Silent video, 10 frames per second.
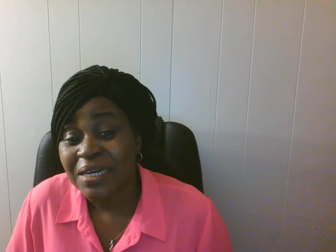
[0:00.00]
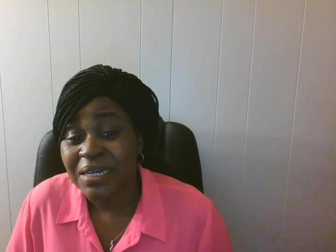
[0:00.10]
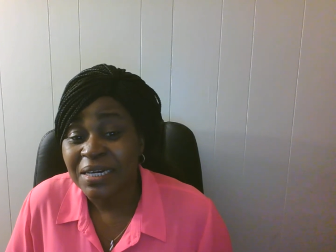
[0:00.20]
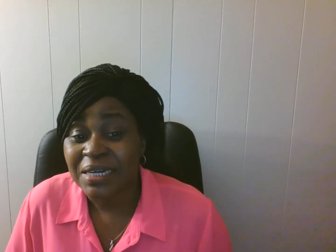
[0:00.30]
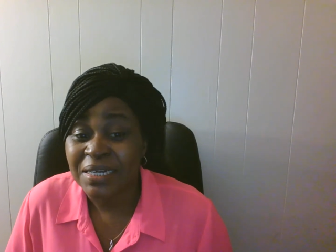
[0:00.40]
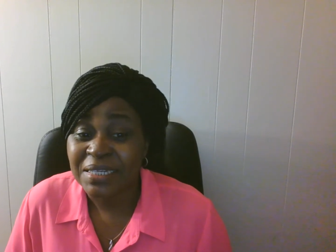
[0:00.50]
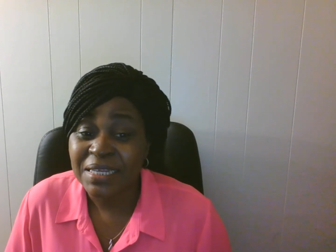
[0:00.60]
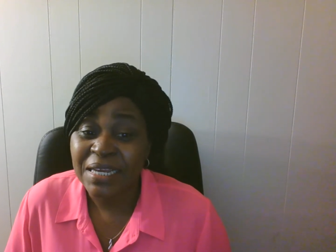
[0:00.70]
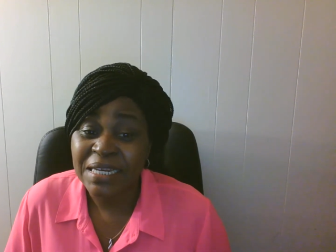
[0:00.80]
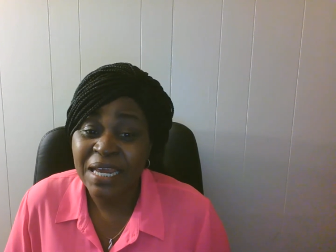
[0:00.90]

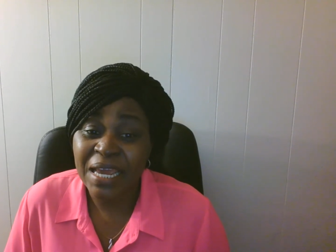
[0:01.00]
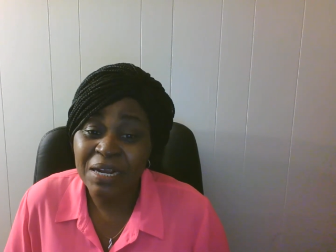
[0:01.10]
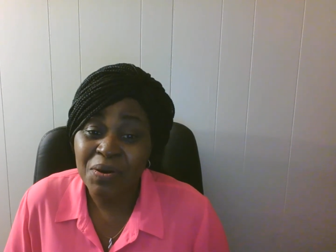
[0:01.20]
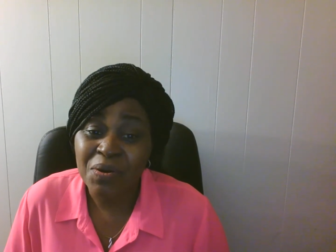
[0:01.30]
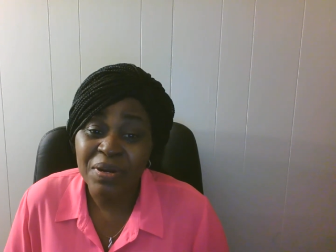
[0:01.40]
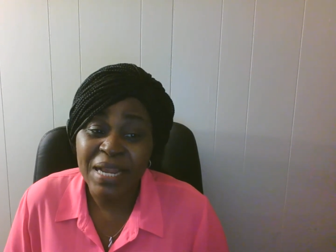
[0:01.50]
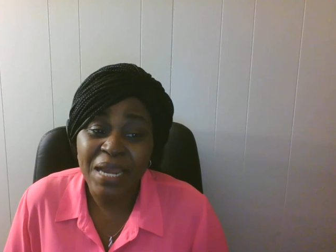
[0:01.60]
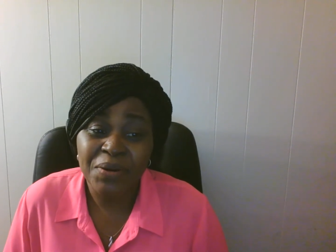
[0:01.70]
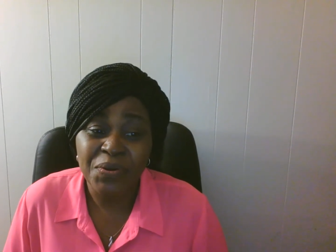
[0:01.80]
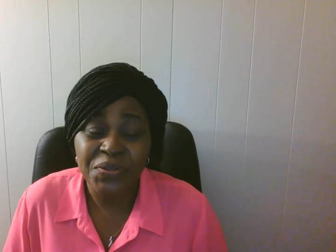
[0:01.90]
take
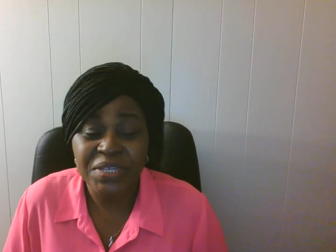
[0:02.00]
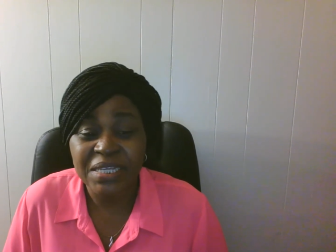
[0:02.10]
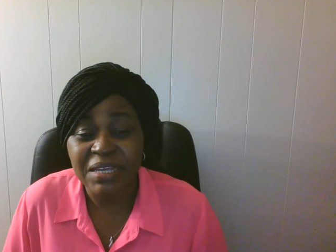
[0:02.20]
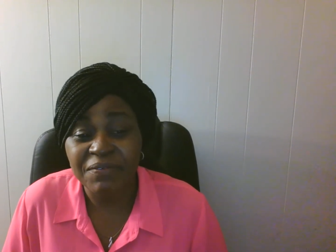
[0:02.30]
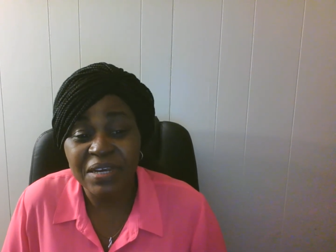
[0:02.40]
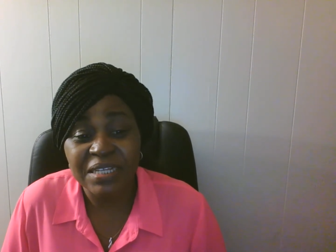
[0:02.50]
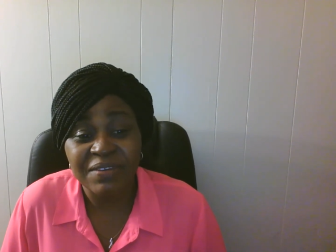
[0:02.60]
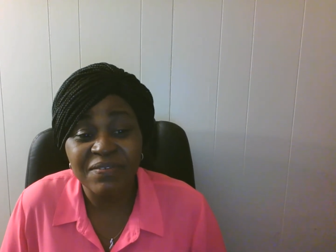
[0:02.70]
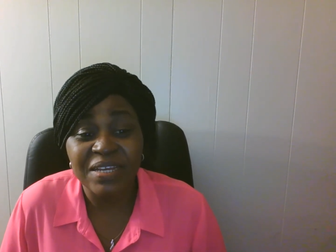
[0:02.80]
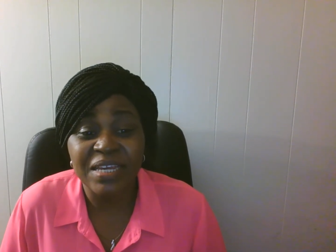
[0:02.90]
online courses
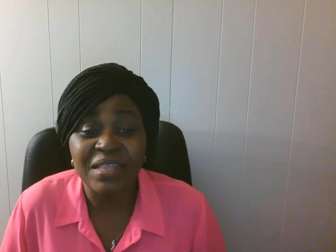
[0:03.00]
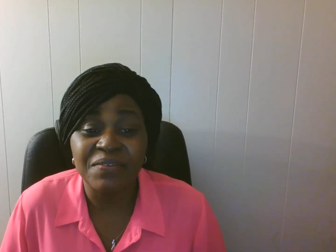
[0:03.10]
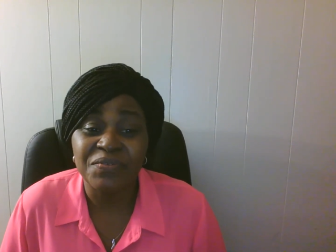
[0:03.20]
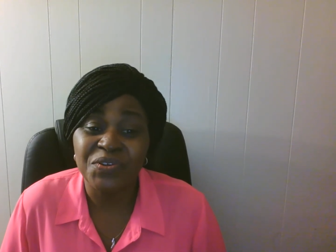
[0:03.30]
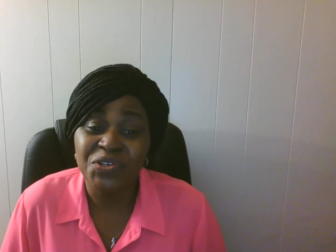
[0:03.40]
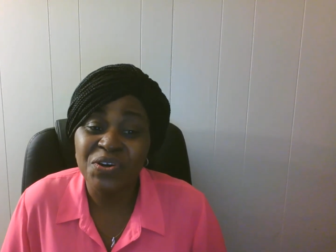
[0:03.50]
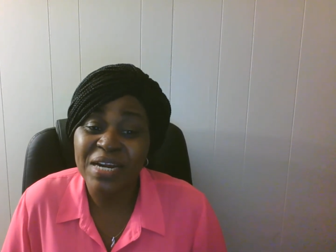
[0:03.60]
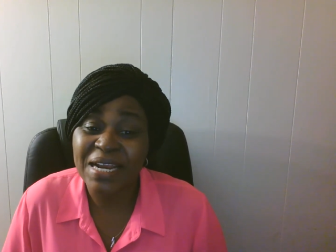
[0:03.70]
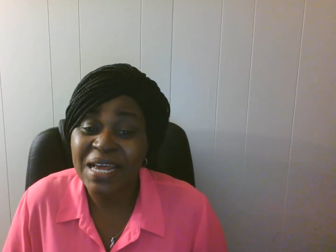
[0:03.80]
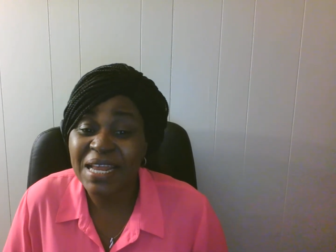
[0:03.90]
effectively in the future
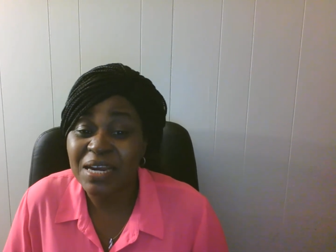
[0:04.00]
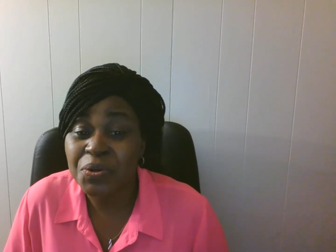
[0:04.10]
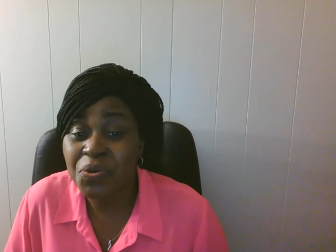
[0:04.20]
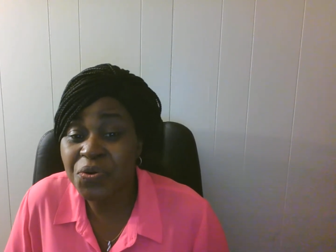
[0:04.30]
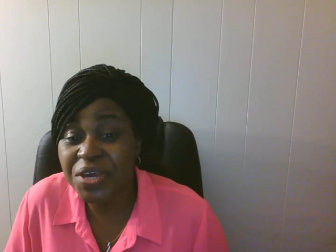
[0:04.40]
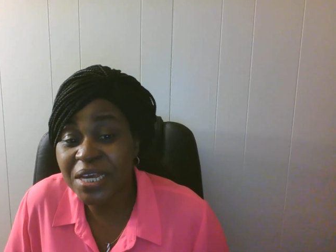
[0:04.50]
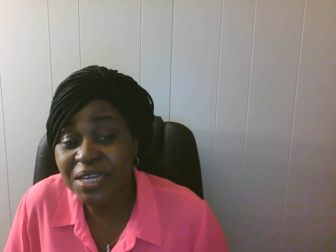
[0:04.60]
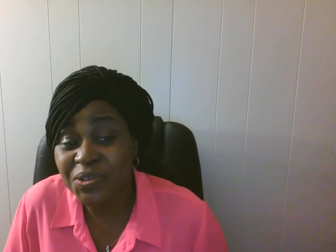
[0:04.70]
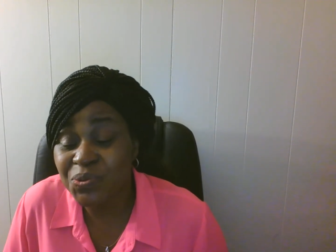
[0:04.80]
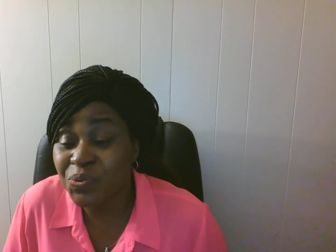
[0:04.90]
rather than going
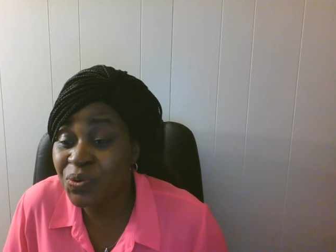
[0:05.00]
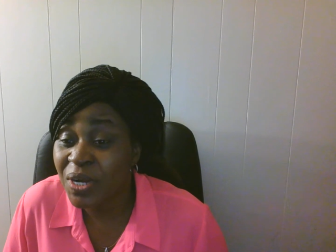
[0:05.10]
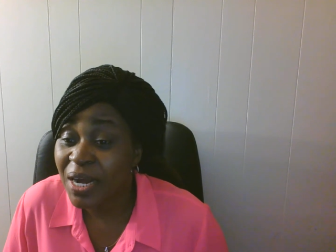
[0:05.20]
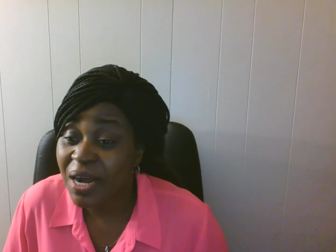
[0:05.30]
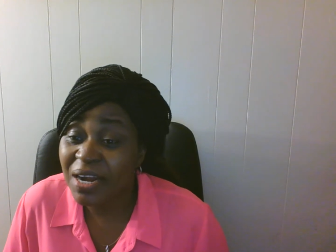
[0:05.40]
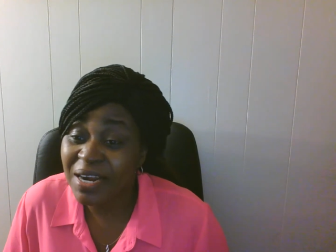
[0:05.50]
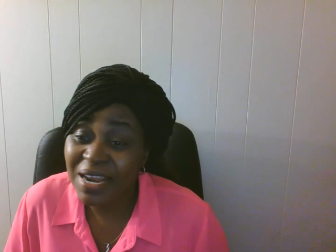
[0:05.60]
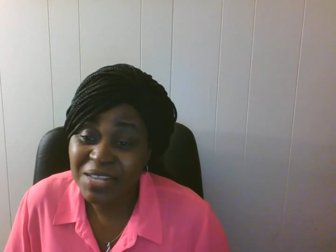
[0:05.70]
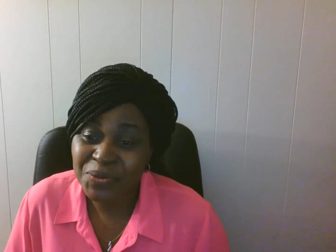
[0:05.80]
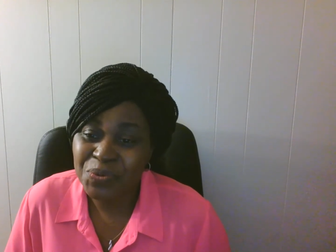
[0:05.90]
into a
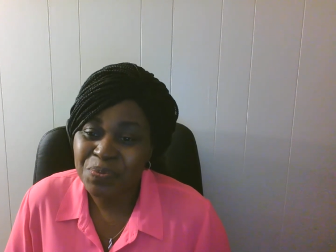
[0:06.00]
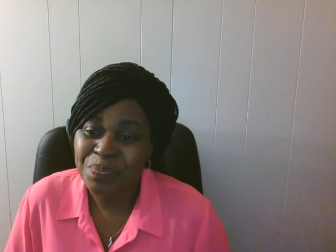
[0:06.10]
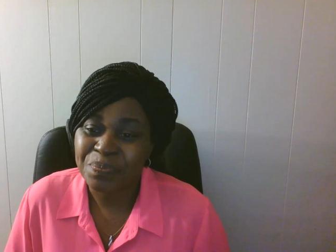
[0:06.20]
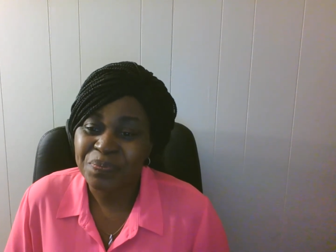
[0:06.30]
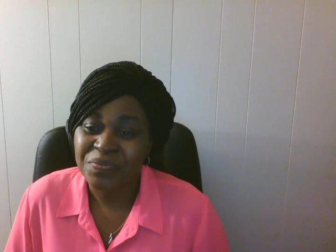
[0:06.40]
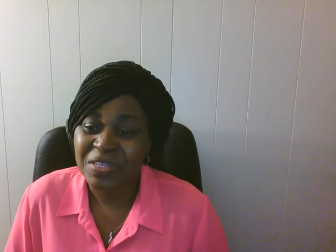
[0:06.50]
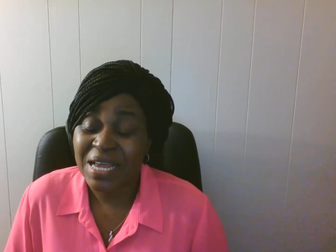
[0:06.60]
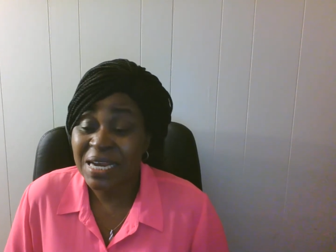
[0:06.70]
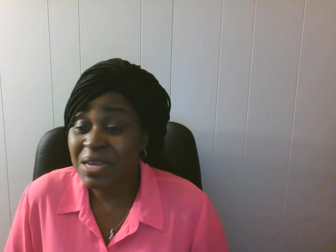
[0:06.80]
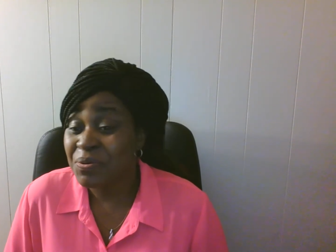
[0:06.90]
classroom,
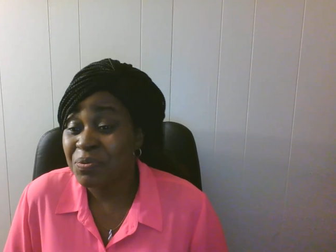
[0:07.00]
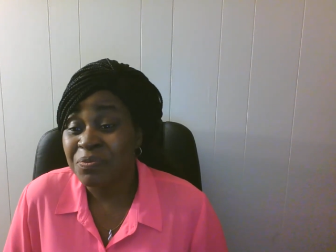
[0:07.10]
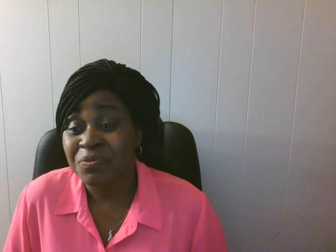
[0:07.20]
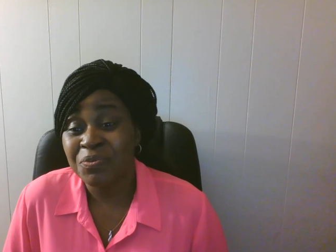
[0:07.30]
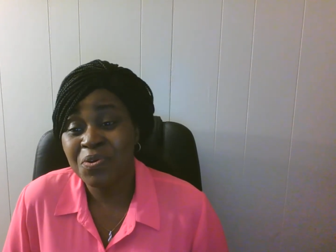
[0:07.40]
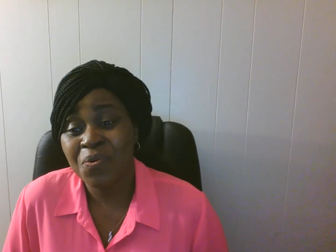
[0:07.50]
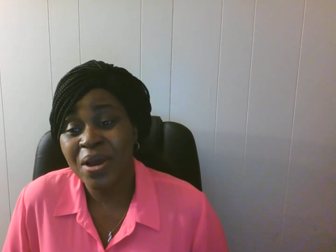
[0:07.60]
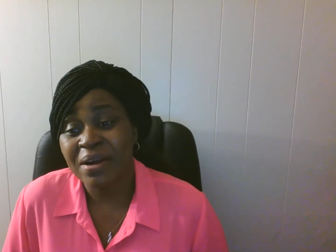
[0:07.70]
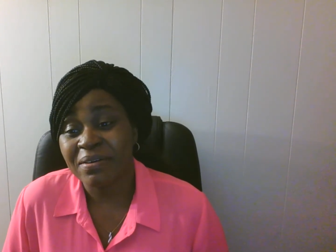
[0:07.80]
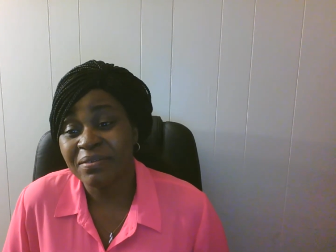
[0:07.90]
and it will go
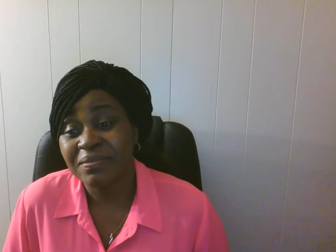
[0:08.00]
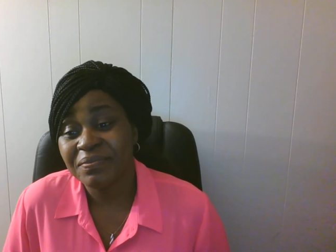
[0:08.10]
well.